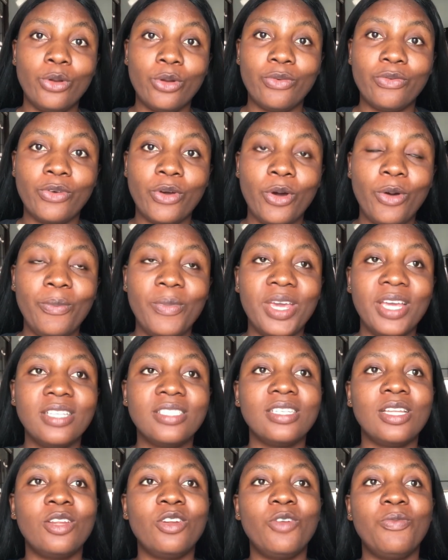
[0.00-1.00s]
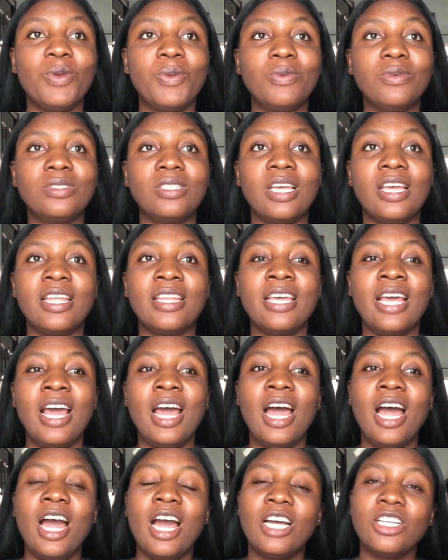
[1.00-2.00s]
of comments. A lot of people said,
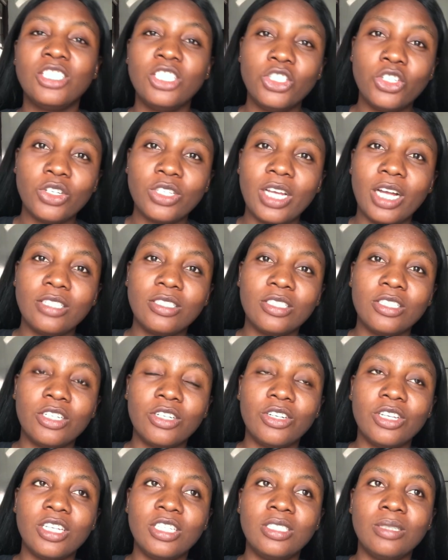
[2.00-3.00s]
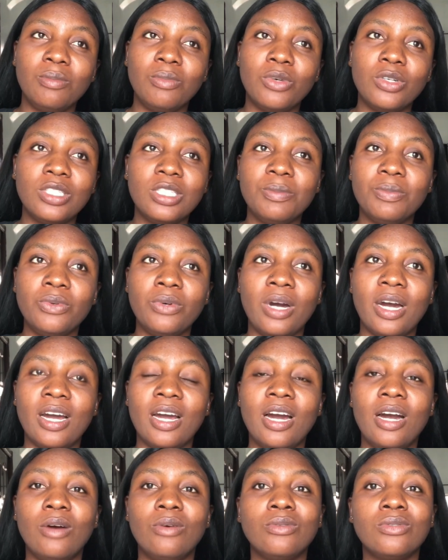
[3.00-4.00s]
teach us how to create multiple
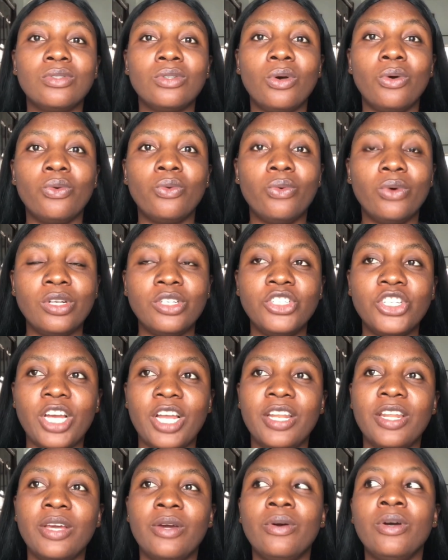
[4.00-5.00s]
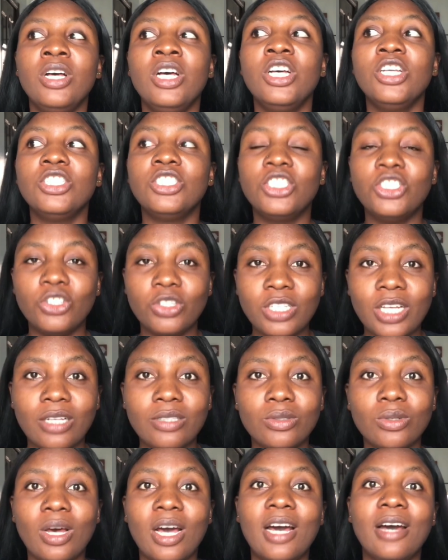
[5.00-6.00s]
accounts on one channel, teach us how
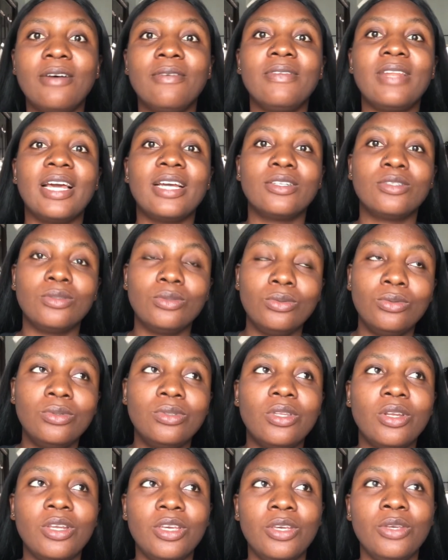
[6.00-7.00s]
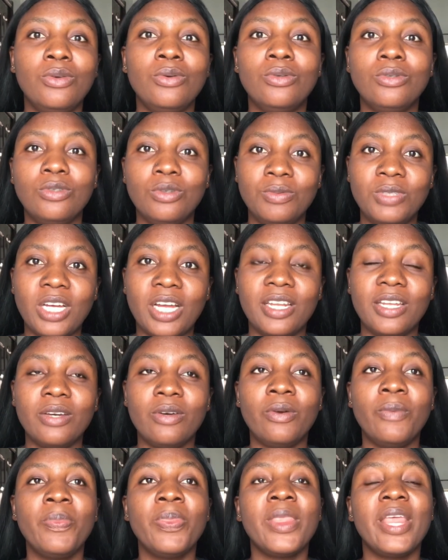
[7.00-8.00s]
to have like 2, 3 YouTube
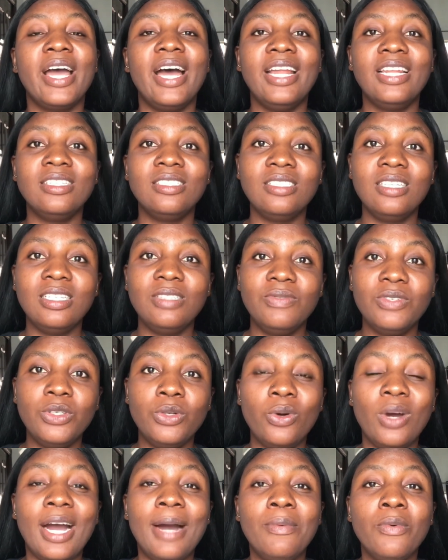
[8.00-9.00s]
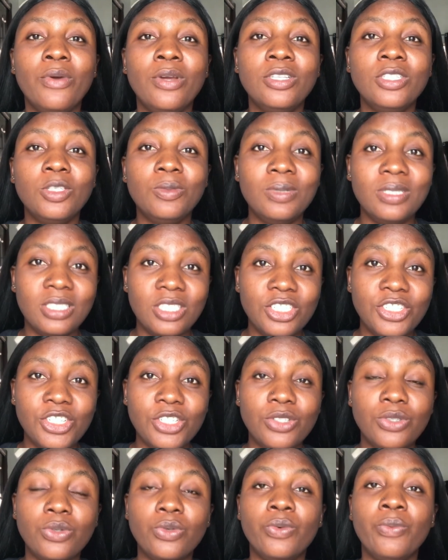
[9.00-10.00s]
channel. And in today's video, I'm going to be
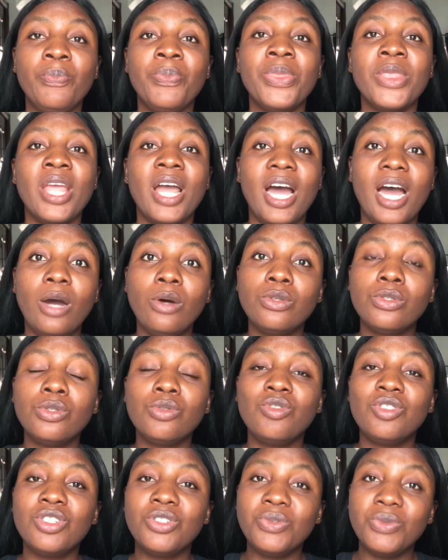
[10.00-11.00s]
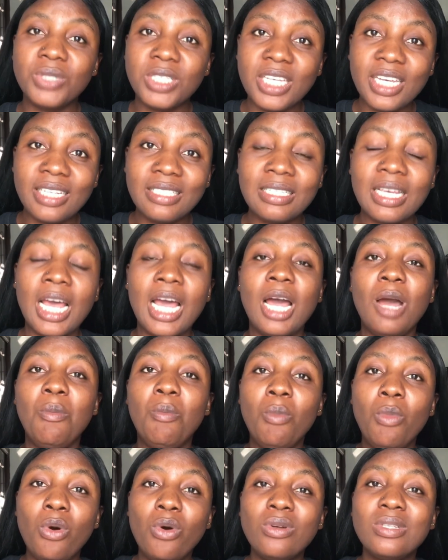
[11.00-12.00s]
teaching you how to create
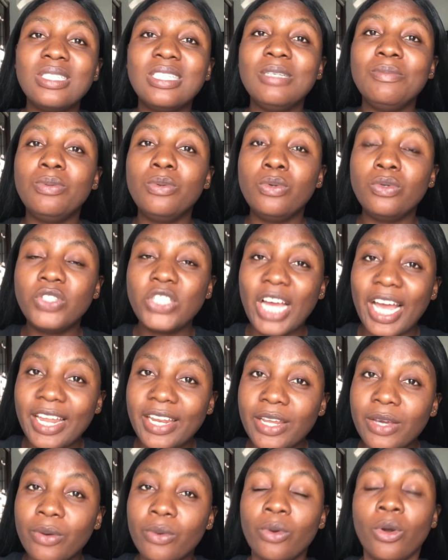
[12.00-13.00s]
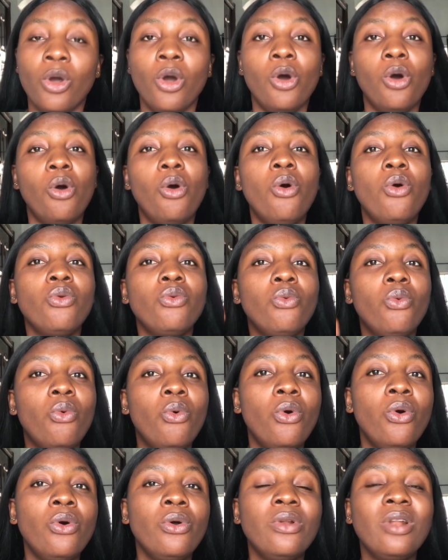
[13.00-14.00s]
multiple channel on
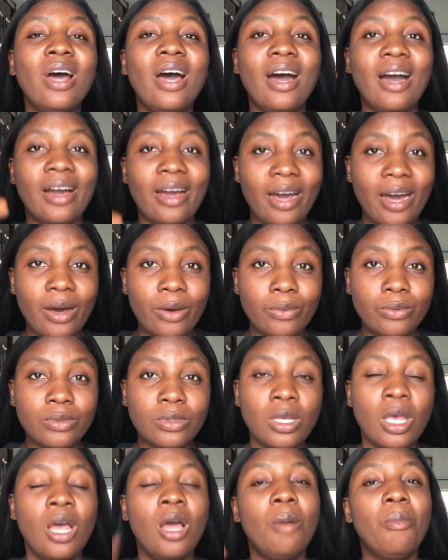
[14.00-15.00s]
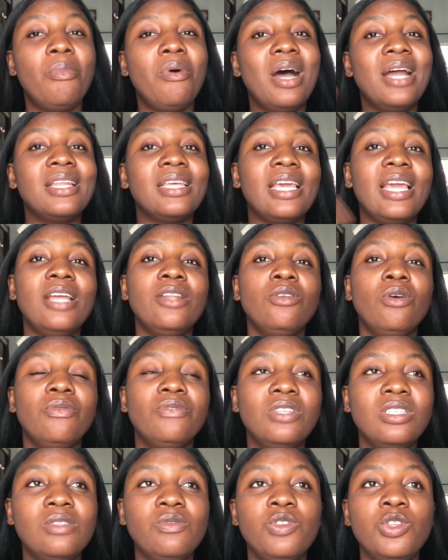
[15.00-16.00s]
one account. But at the end of
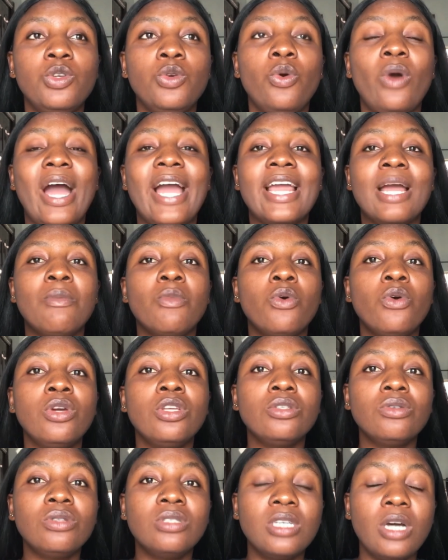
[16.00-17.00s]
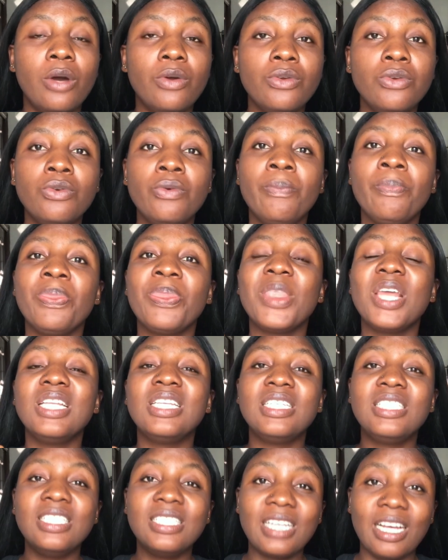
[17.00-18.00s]
this video, I am going to tell you
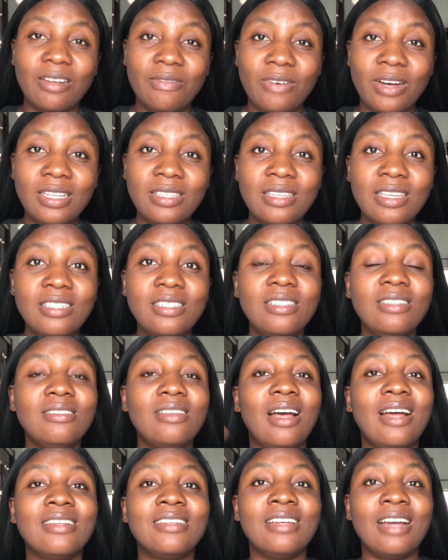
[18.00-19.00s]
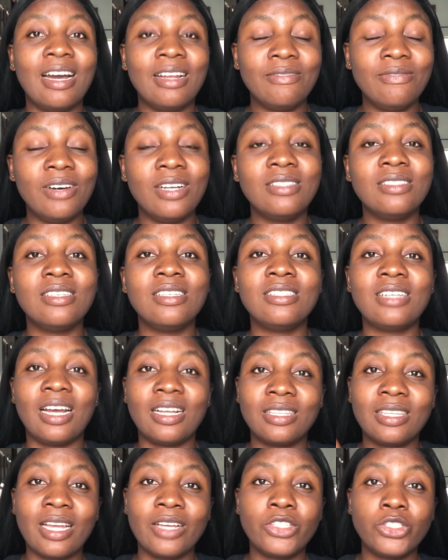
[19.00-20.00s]
the disadvantages and the advantage
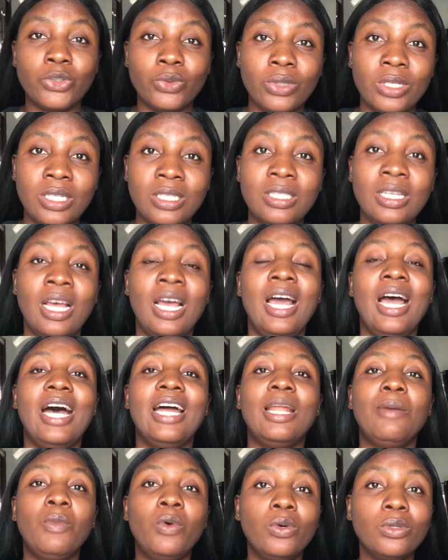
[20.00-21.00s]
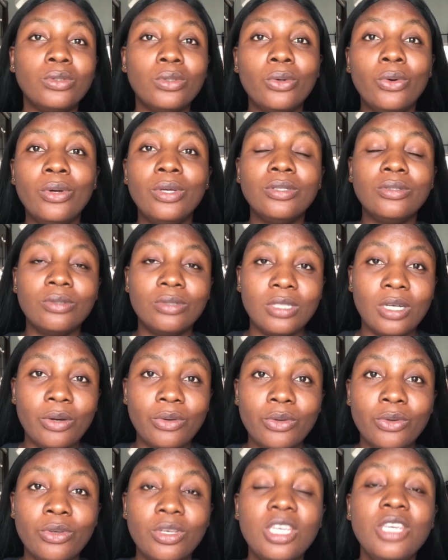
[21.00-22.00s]
attached to it. And I'm also going to tell
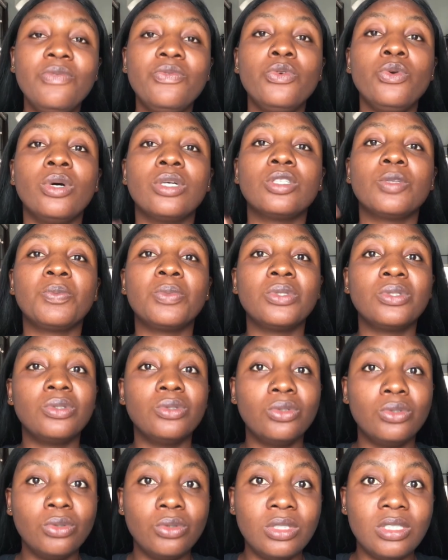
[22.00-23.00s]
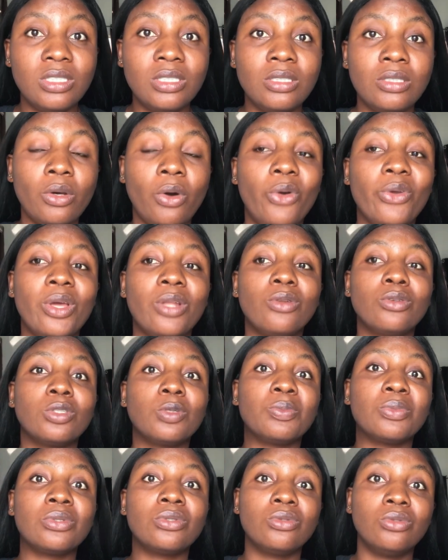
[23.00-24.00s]
you if you are supposed to do this or you're not
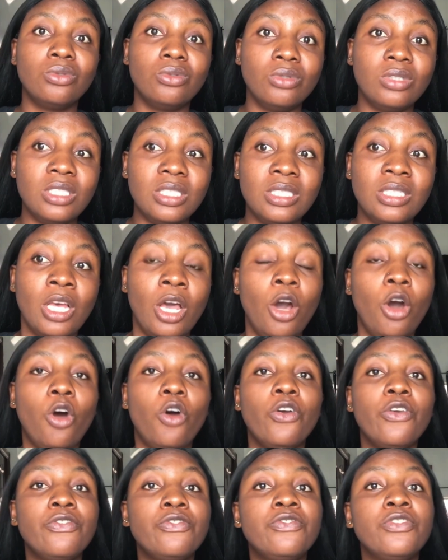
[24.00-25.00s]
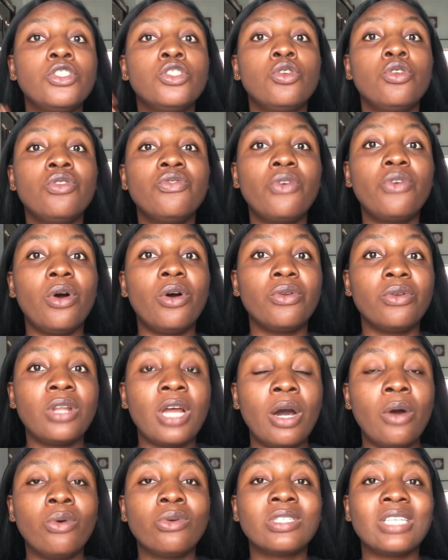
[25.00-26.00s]
supposed to do this, or if you should look for
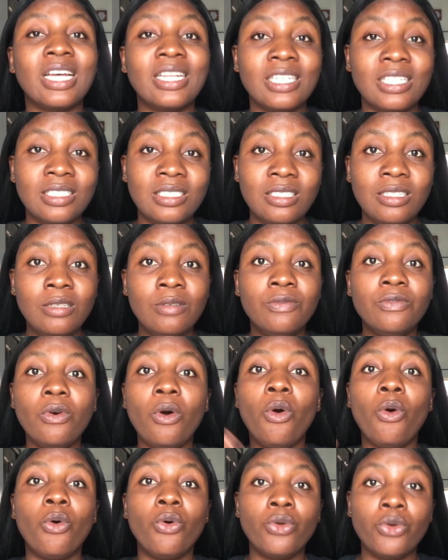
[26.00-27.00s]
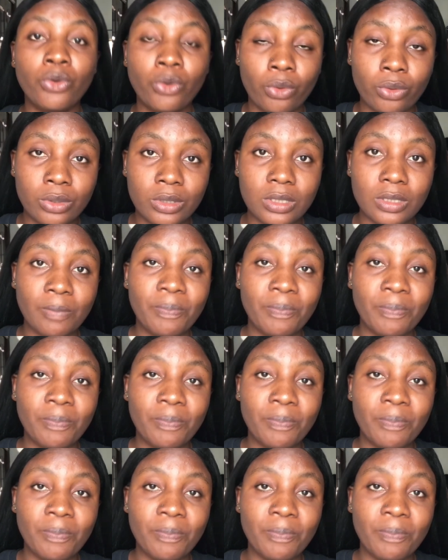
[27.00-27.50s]
another alternative or not.